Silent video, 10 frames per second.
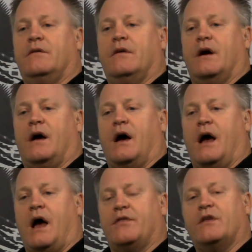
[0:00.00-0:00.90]

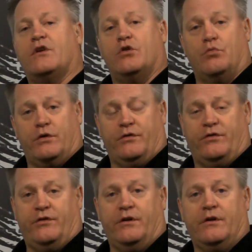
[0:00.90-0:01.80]
I think they were more
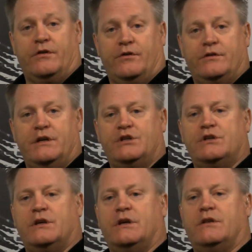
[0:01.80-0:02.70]
sincere in their
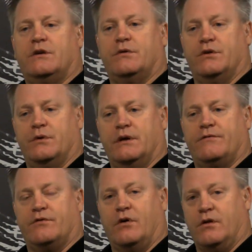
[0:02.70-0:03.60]
teaching. They were doing it
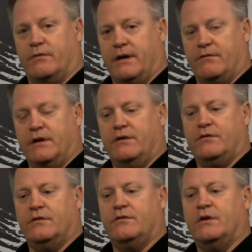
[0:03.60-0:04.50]
for all the right
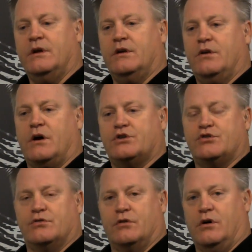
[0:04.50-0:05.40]
reasons. Not
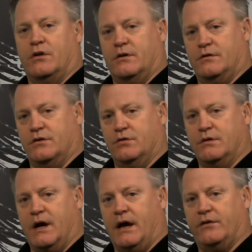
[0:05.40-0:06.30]
sure all the new
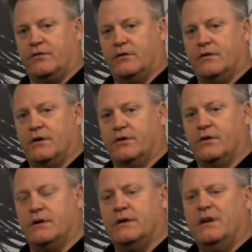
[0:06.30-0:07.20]
guys are
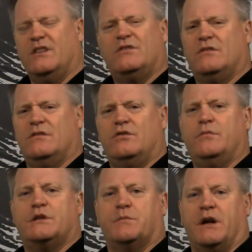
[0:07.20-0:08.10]
doing it. Too
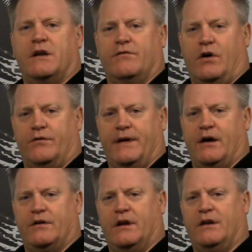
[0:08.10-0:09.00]
much money involved
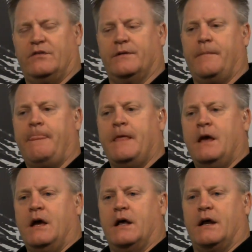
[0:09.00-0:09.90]
nowadays, and
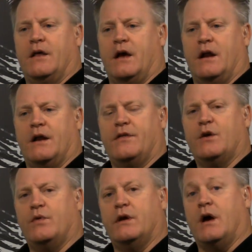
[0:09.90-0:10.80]
I
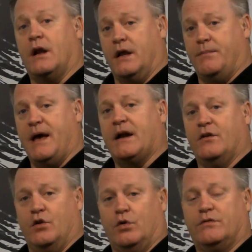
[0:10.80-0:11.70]
think we got to get back
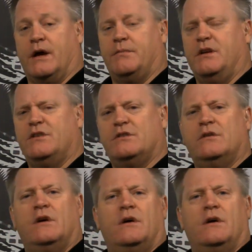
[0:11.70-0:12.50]
to the old time teaching.